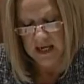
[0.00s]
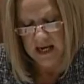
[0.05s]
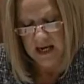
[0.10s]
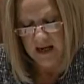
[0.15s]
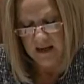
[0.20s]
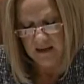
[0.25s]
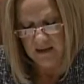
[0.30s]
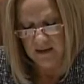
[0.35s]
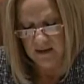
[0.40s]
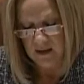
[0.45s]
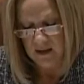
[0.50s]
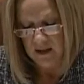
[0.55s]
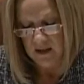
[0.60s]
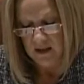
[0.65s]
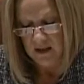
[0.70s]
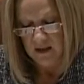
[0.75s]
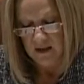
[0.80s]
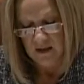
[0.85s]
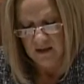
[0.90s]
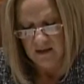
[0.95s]
tax,
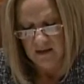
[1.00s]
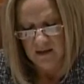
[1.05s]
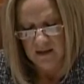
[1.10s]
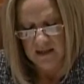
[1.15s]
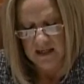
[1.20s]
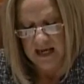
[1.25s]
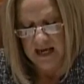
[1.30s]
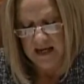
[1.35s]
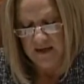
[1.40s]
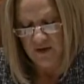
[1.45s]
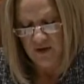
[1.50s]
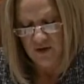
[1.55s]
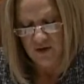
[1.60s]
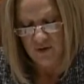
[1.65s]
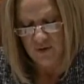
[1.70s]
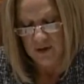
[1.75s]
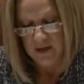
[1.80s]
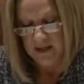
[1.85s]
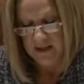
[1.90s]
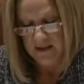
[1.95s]
Skagit
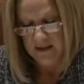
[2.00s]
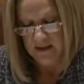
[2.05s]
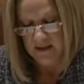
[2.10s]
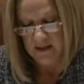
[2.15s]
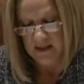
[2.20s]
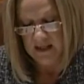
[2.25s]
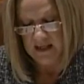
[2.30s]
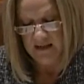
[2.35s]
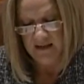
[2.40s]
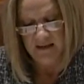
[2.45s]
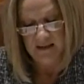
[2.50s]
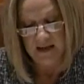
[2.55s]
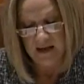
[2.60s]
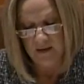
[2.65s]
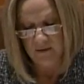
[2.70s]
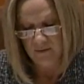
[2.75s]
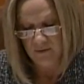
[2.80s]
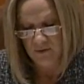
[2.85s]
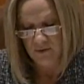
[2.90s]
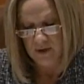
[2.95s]
Transit, and
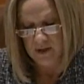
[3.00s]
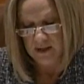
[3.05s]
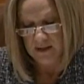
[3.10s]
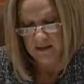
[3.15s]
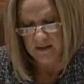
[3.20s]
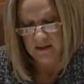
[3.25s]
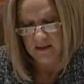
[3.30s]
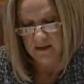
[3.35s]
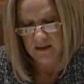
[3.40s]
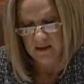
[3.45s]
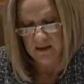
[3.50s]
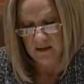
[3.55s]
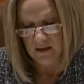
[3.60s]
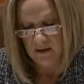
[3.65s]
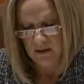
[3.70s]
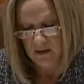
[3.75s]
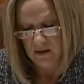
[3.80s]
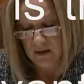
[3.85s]
Sound Transit.